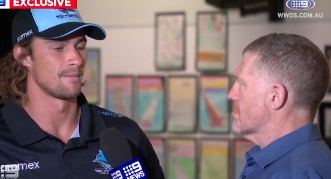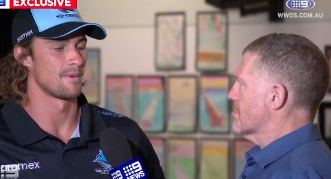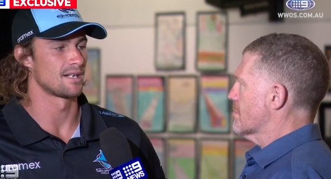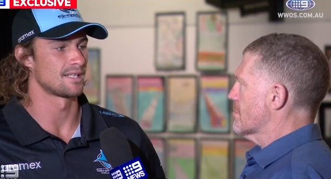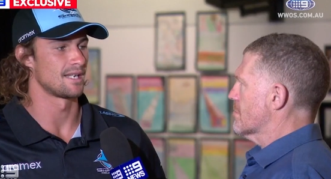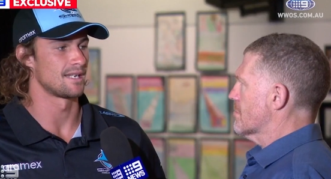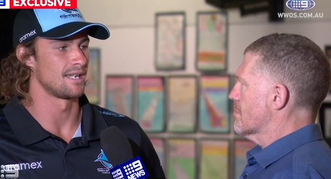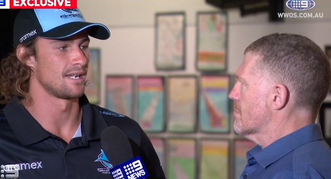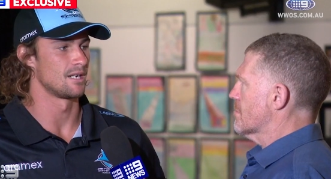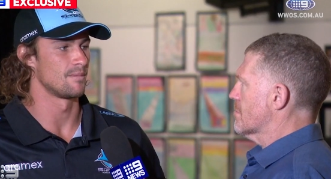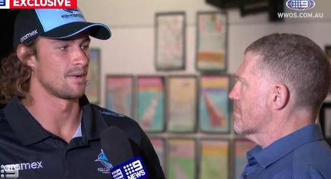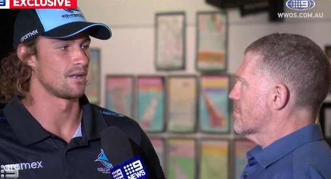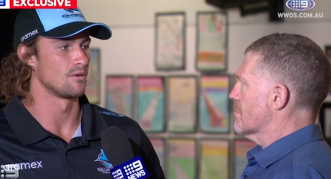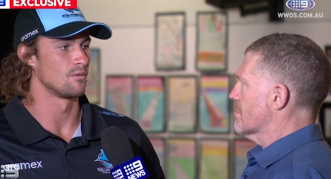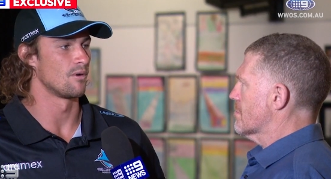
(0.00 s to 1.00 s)
Speaker 1: how much they
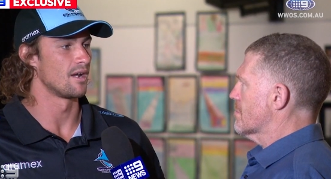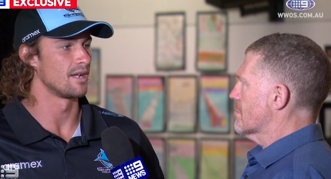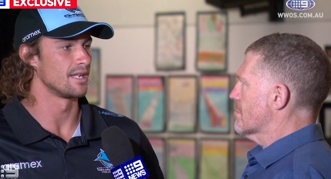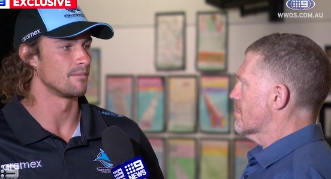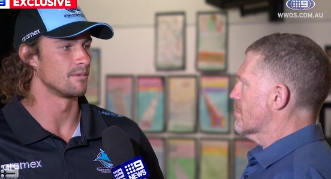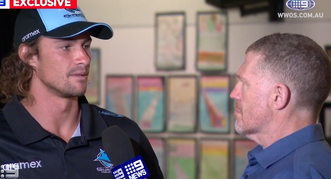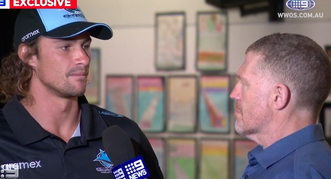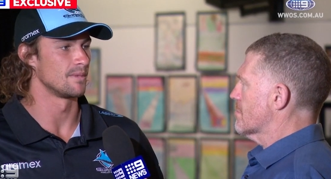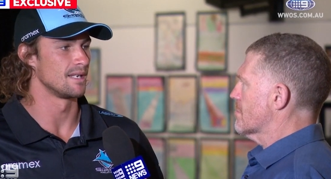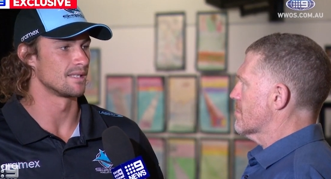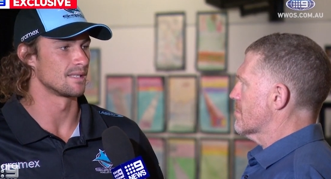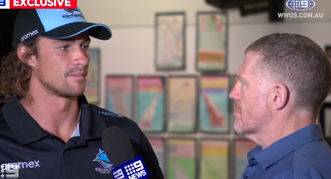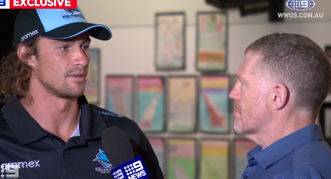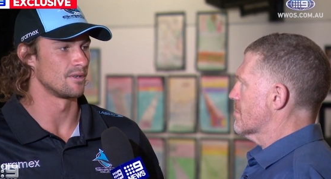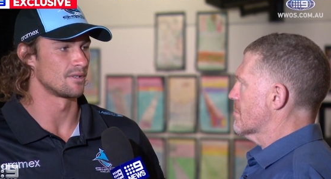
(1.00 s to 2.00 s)
care about who I am and me
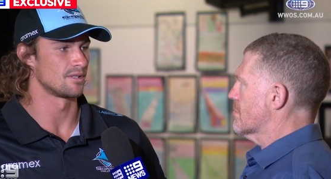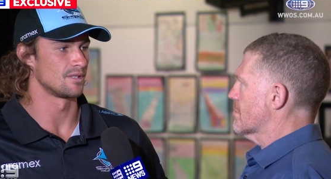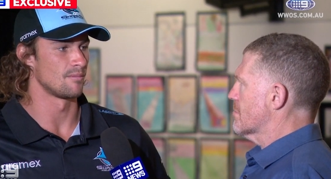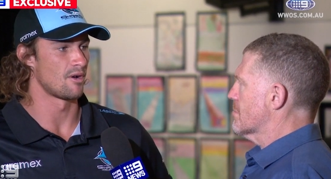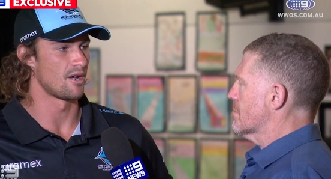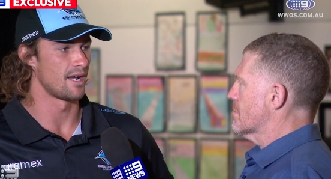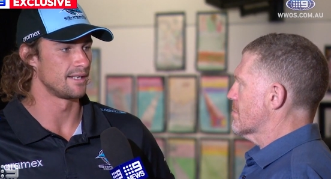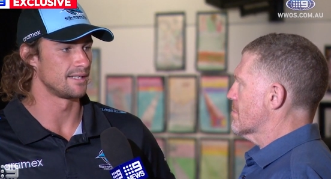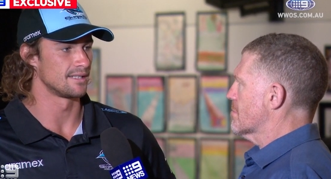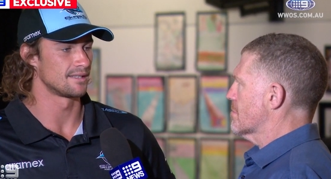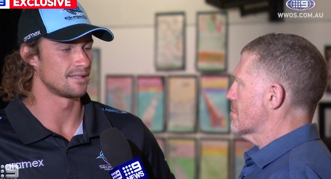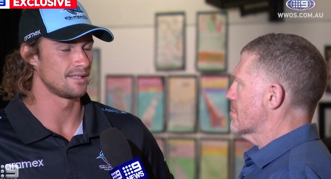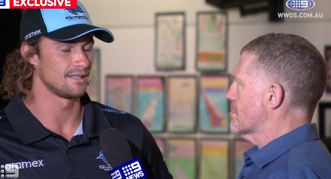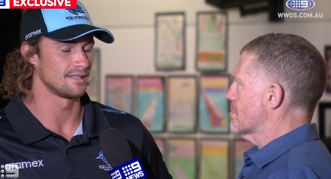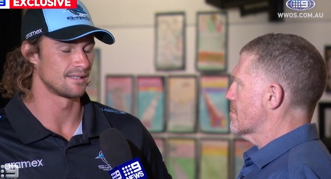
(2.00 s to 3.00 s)
as a person and my identity,